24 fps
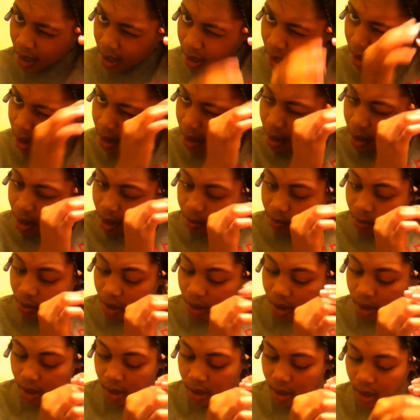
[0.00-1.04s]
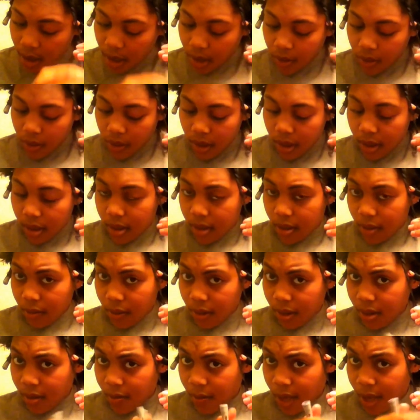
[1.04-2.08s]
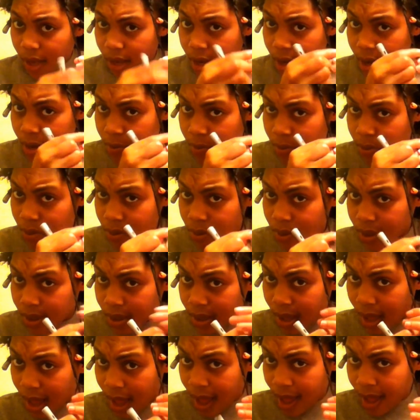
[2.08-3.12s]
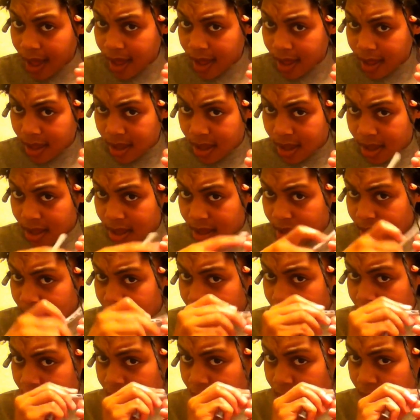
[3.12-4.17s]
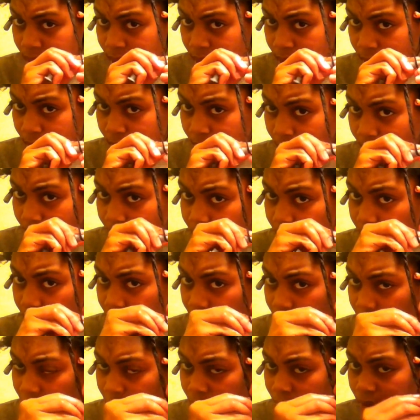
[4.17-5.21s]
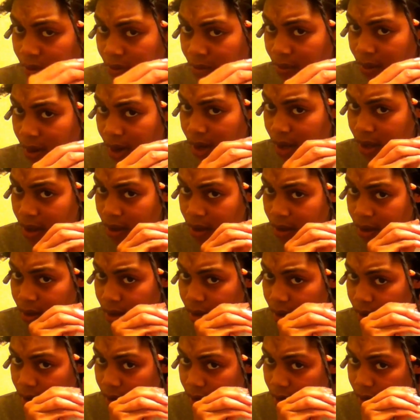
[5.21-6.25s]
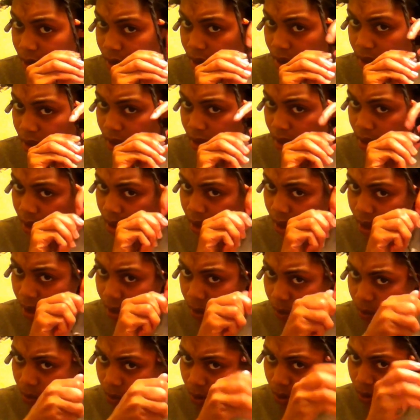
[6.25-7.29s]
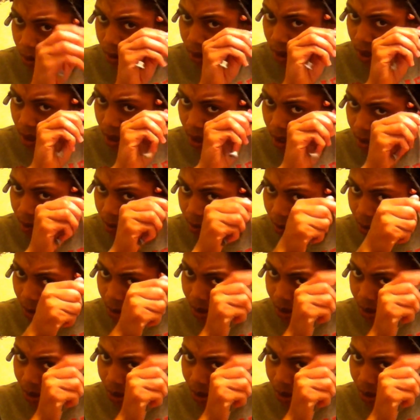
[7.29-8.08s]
And then I'm just going to take this, the rest of my hair, pull it taut, wrap the end around, and roll it up while